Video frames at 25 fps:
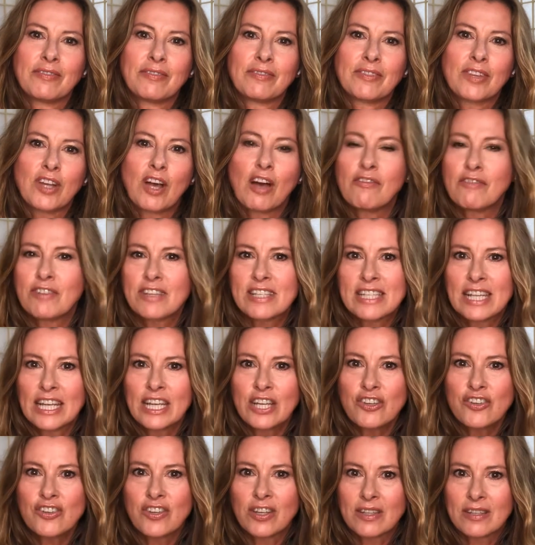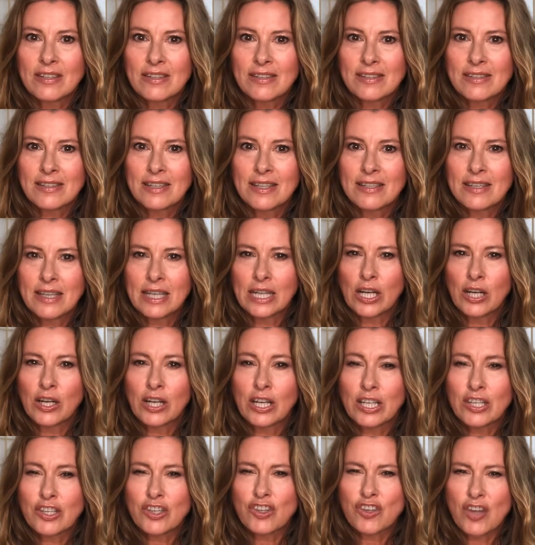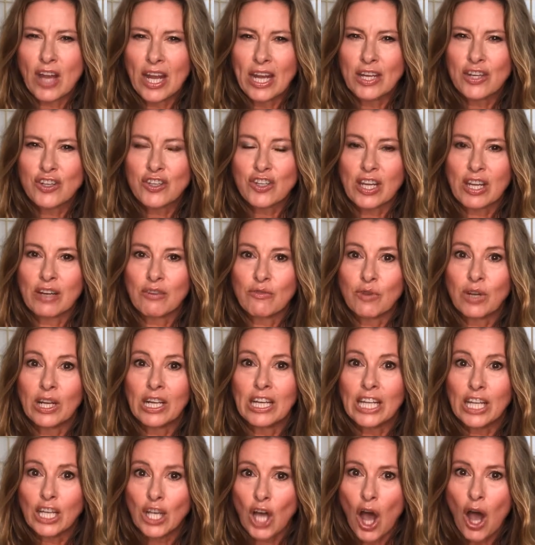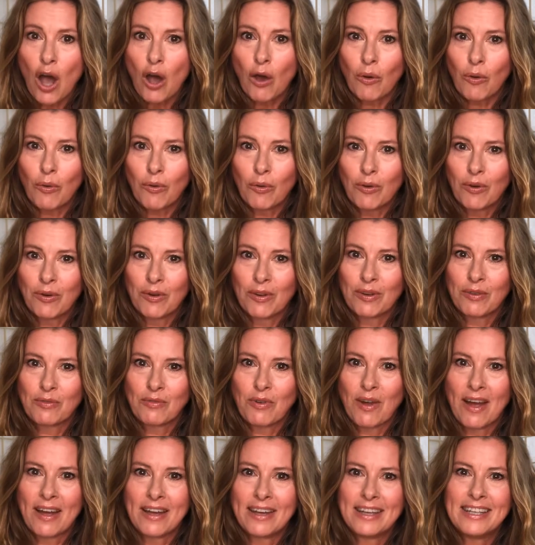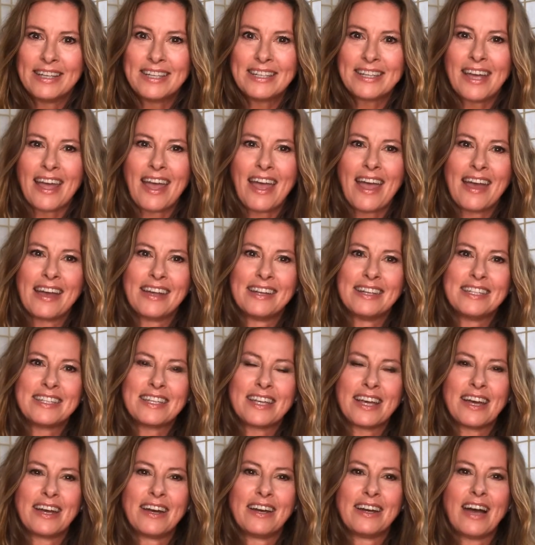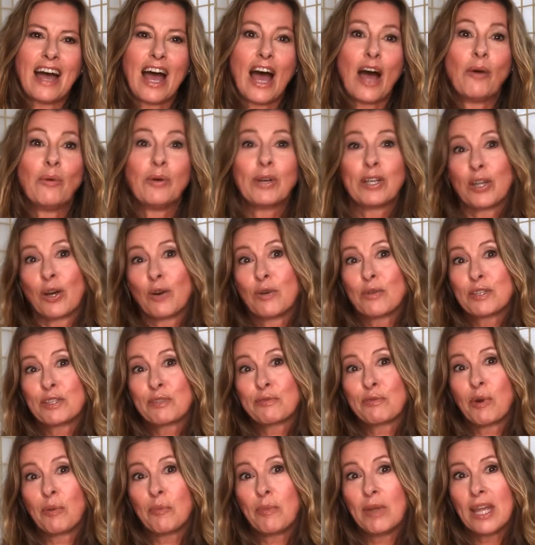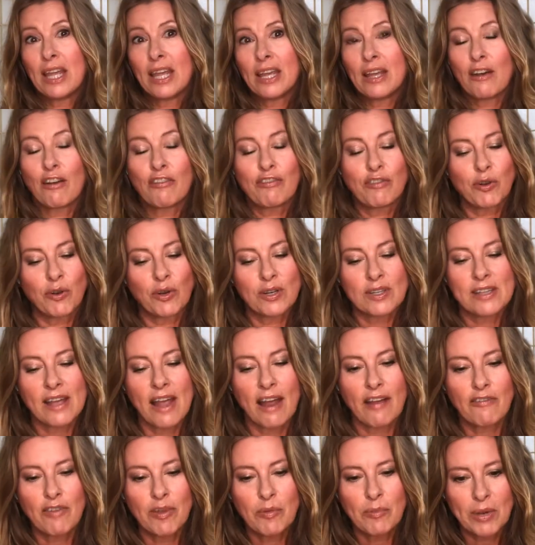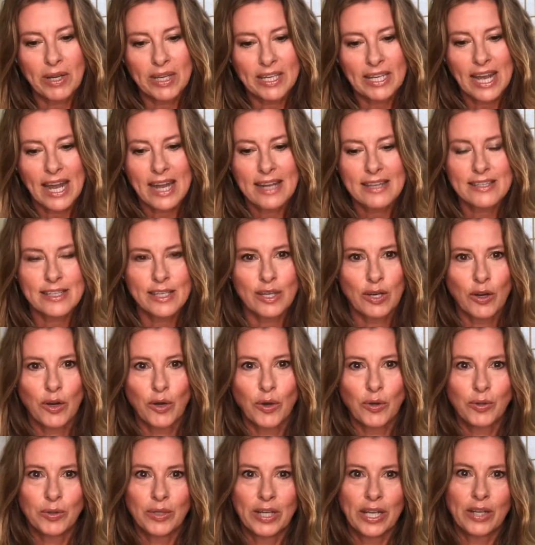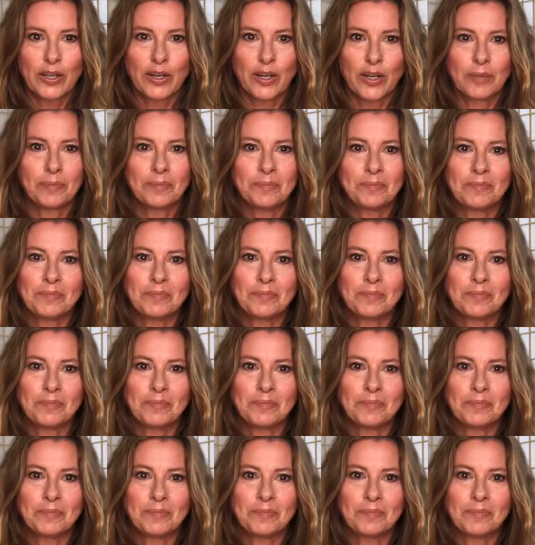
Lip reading: conversations, this inner exchange can really go, right? And how it goes for me, of course, everybody has their own inner